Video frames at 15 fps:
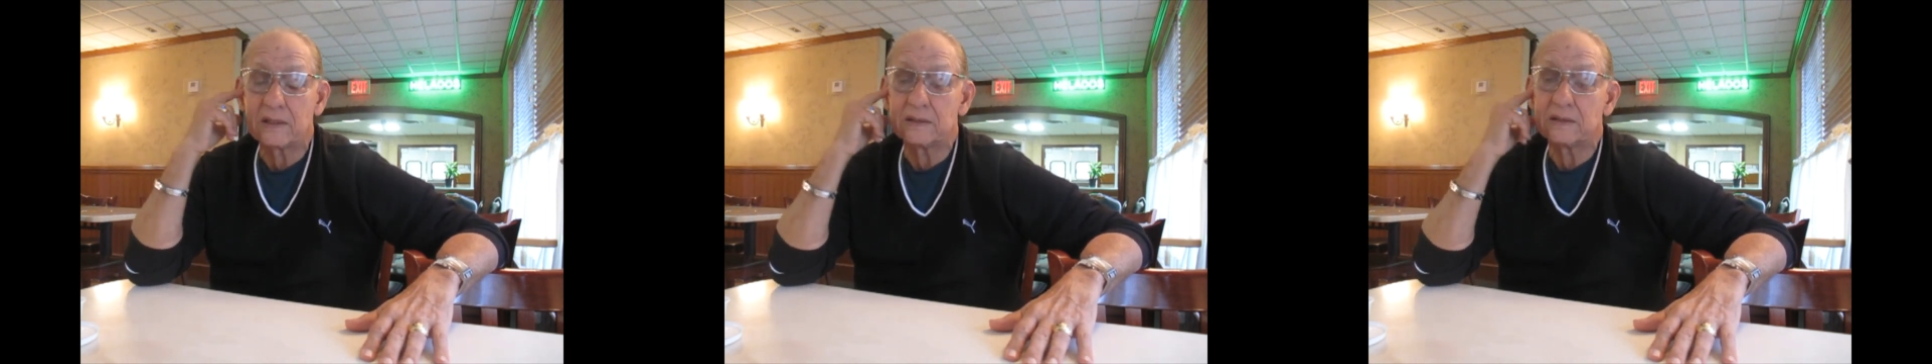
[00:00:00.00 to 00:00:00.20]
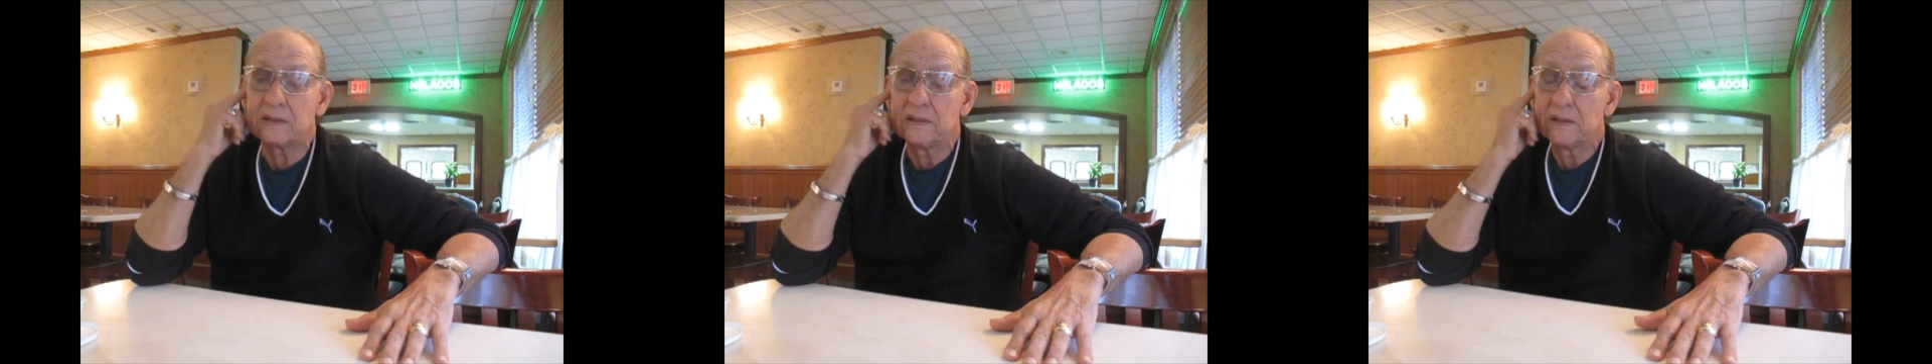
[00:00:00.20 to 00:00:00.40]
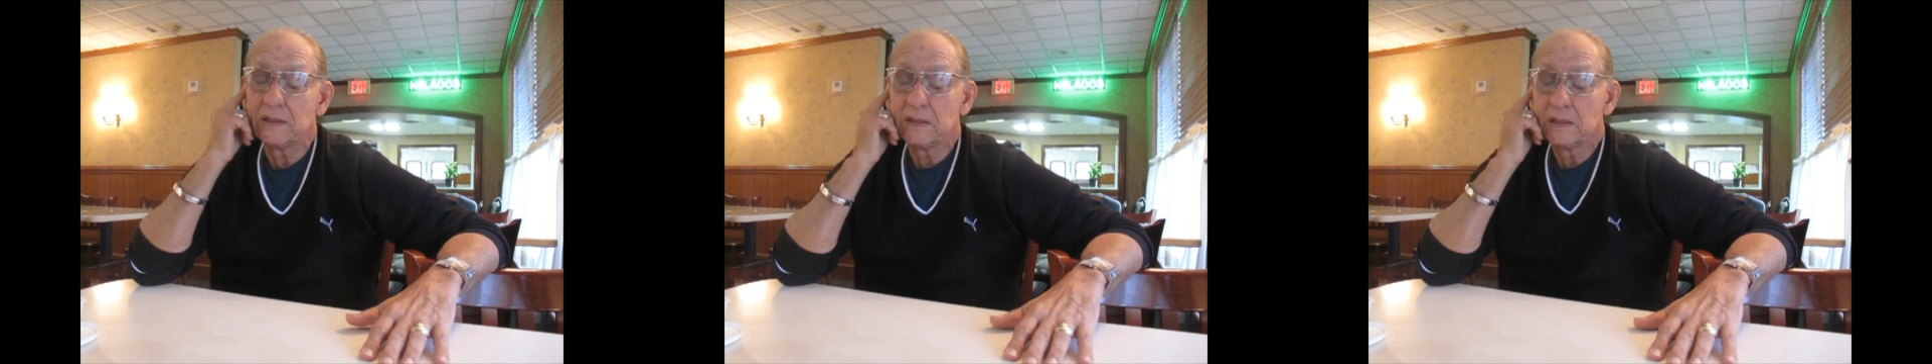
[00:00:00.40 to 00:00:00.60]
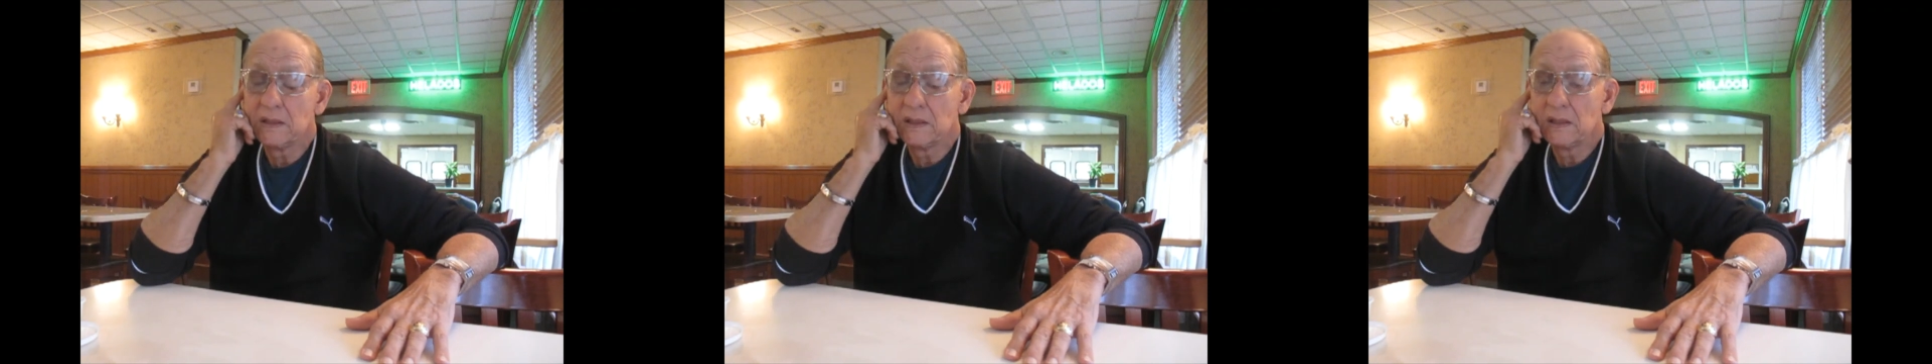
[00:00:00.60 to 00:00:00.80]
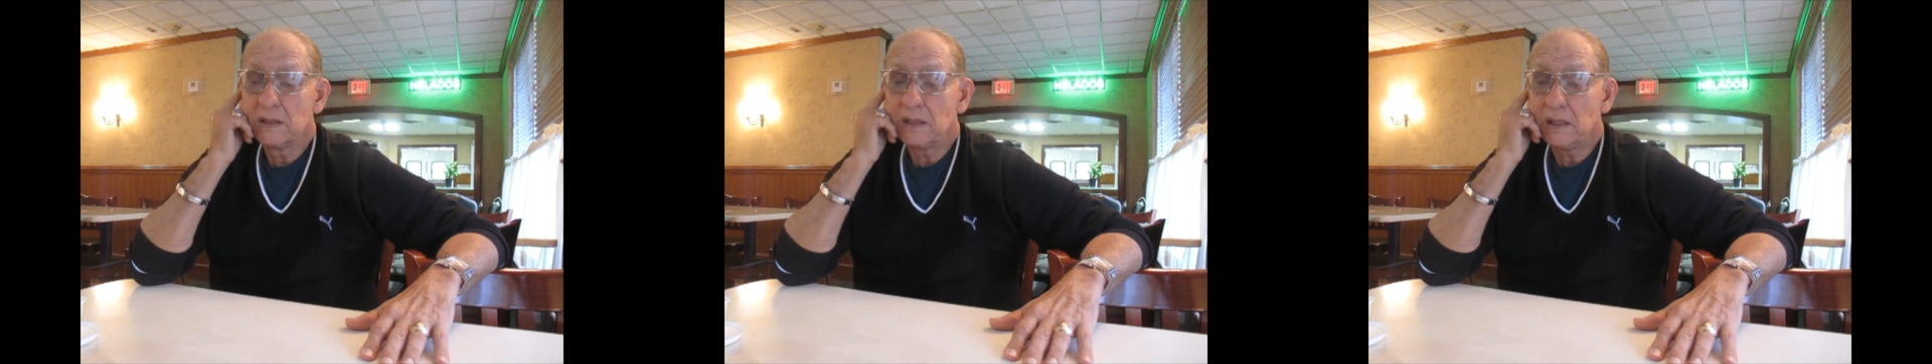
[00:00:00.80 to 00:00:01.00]

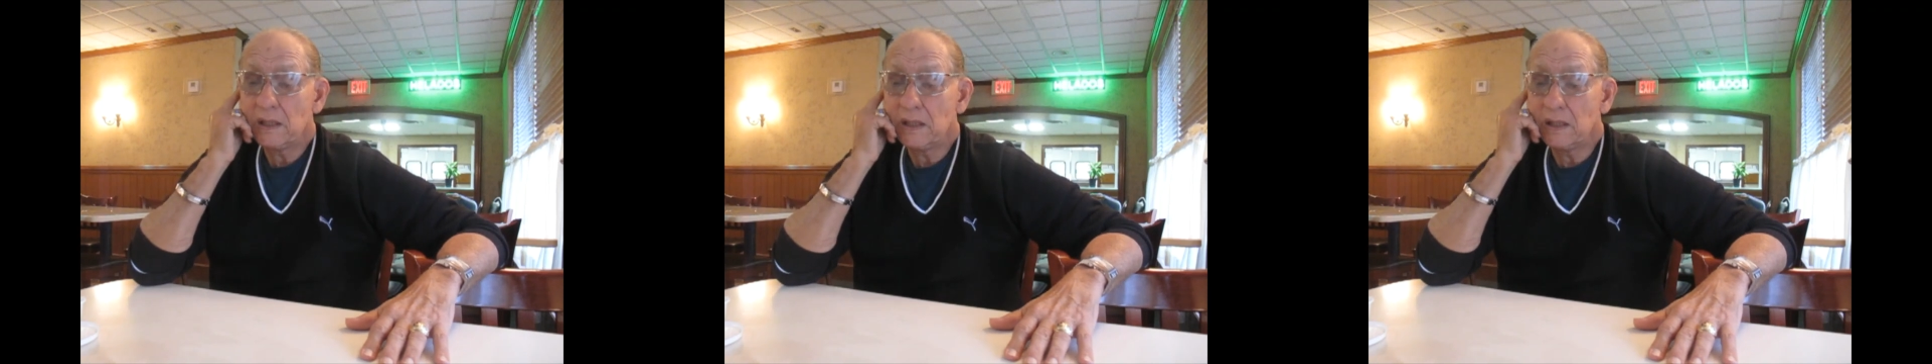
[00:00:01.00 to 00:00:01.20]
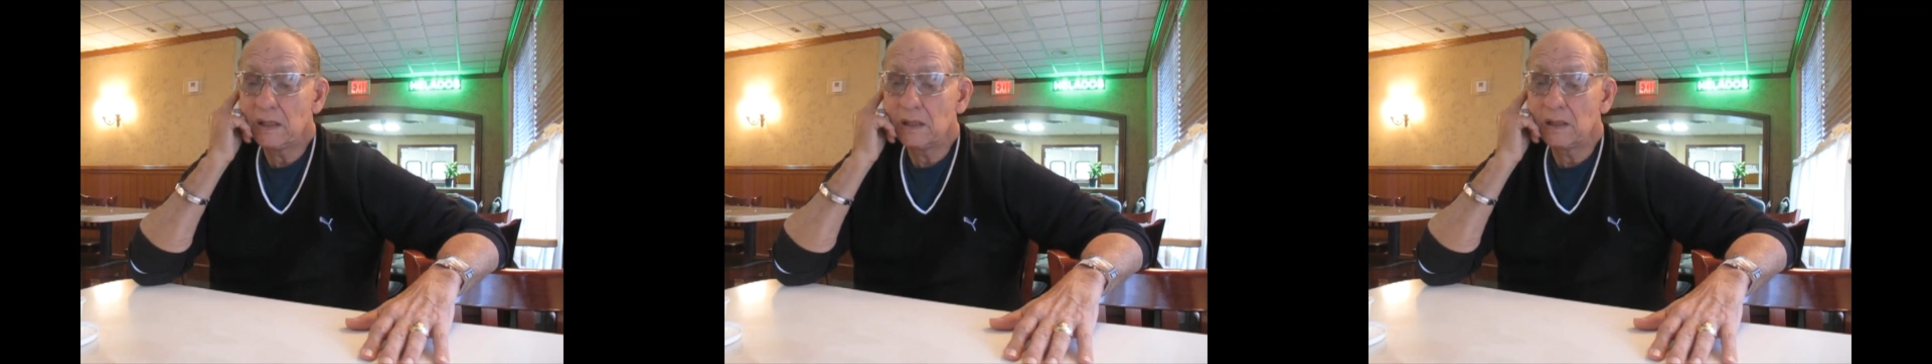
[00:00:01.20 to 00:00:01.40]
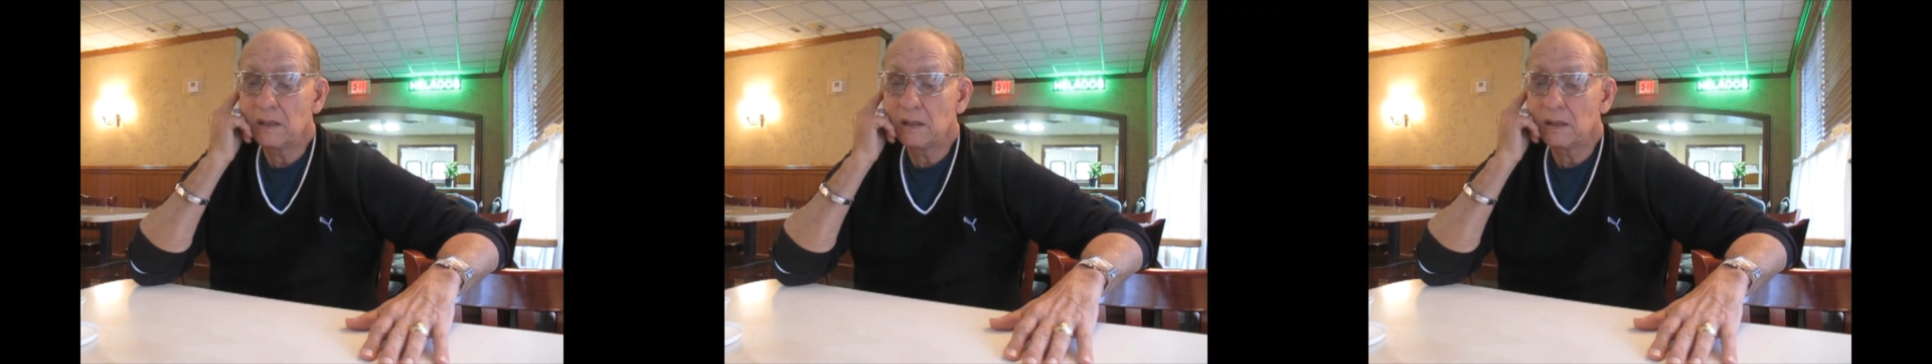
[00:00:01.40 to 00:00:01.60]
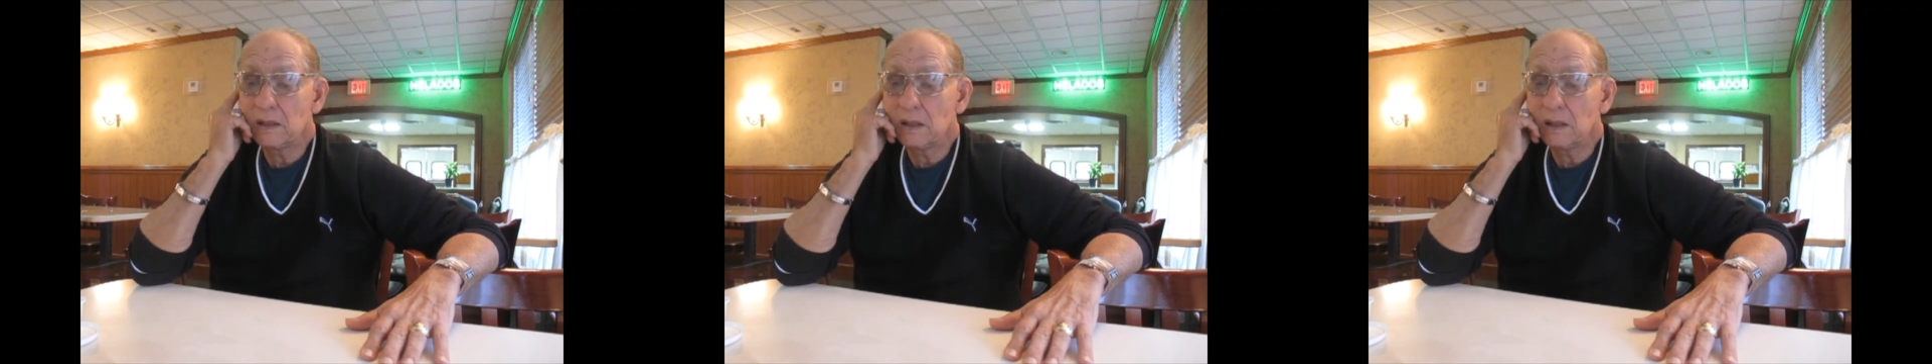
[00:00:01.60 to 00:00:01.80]
And